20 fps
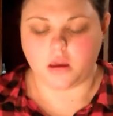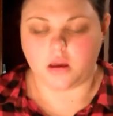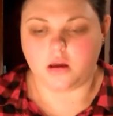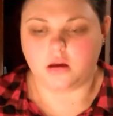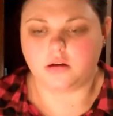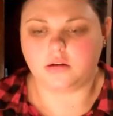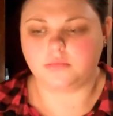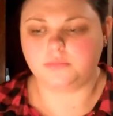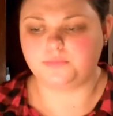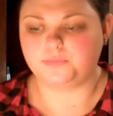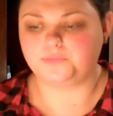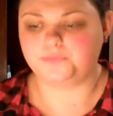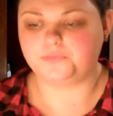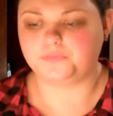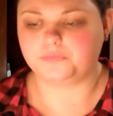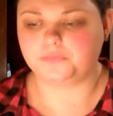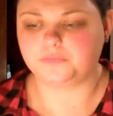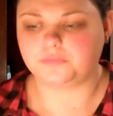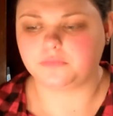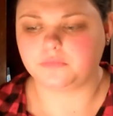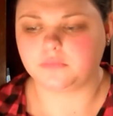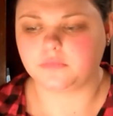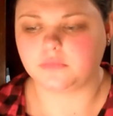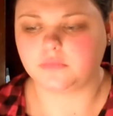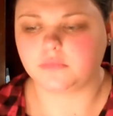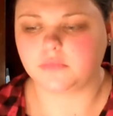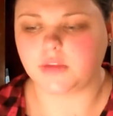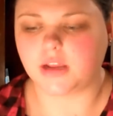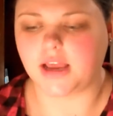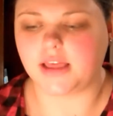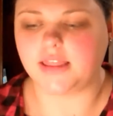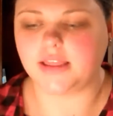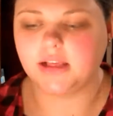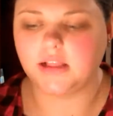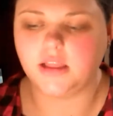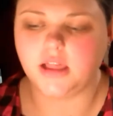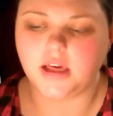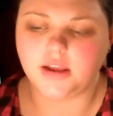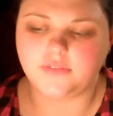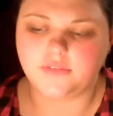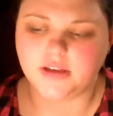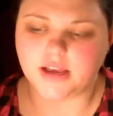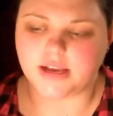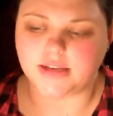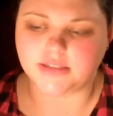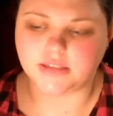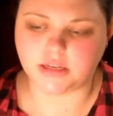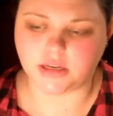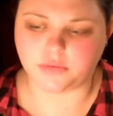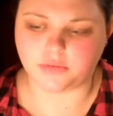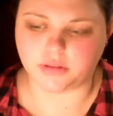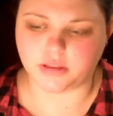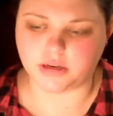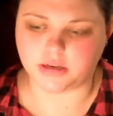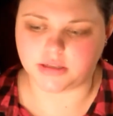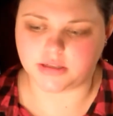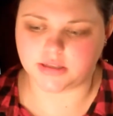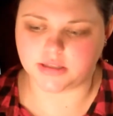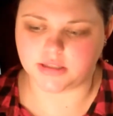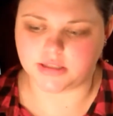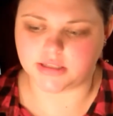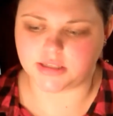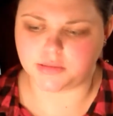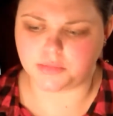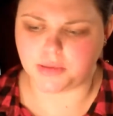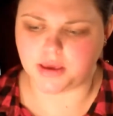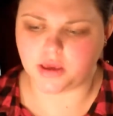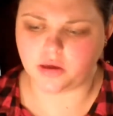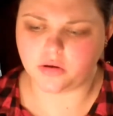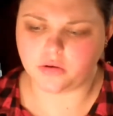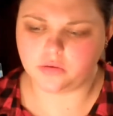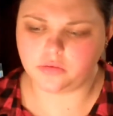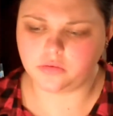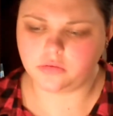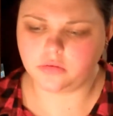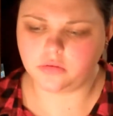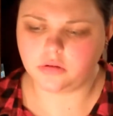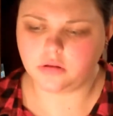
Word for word: Um, I think a lot of it has to do with the, the smell